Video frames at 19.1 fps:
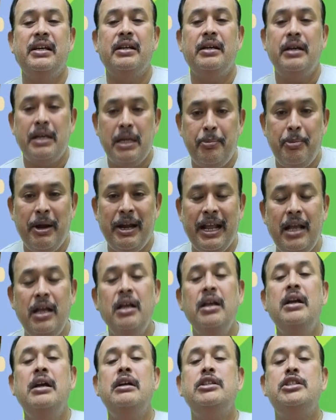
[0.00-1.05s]
Repeating,
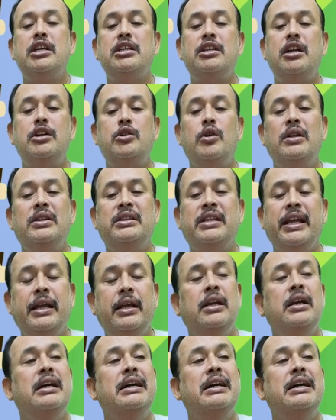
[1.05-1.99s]
section 12.3,